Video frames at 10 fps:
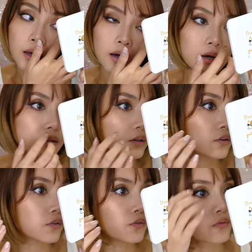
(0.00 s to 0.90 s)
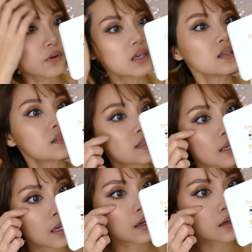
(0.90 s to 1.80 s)
The
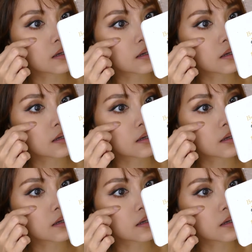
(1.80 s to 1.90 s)
creasing